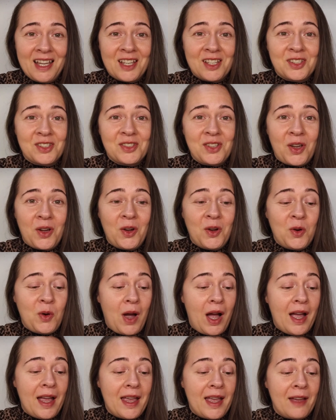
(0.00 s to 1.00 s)
So
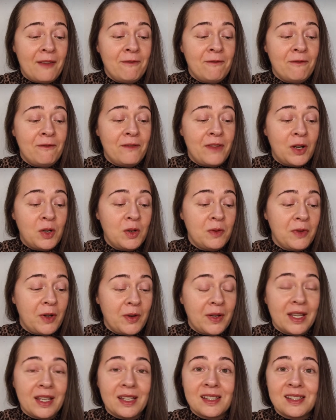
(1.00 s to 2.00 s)
I am very,
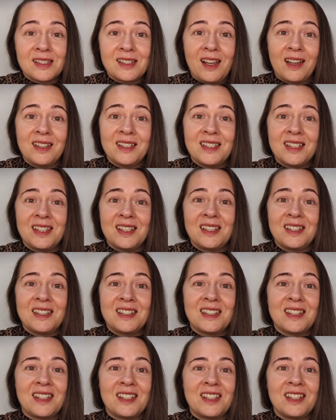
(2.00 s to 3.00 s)
very excited